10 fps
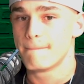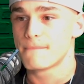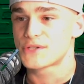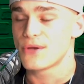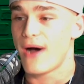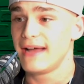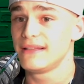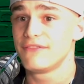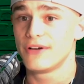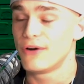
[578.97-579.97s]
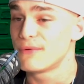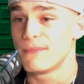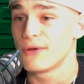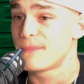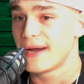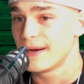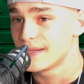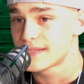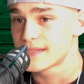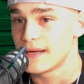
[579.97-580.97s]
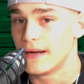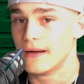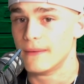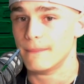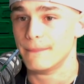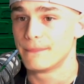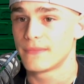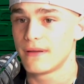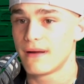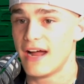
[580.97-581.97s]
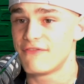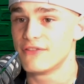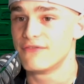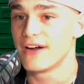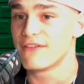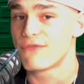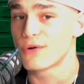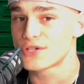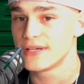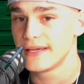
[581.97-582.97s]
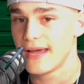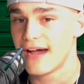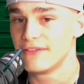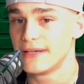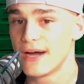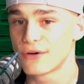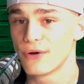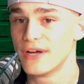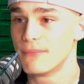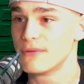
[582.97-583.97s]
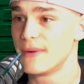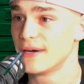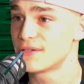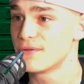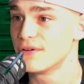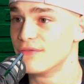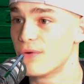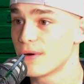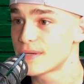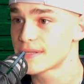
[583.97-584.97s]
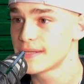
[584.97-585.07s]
So I live at home with both parents. I feel very fortunate having not grown up with parents who are divorced.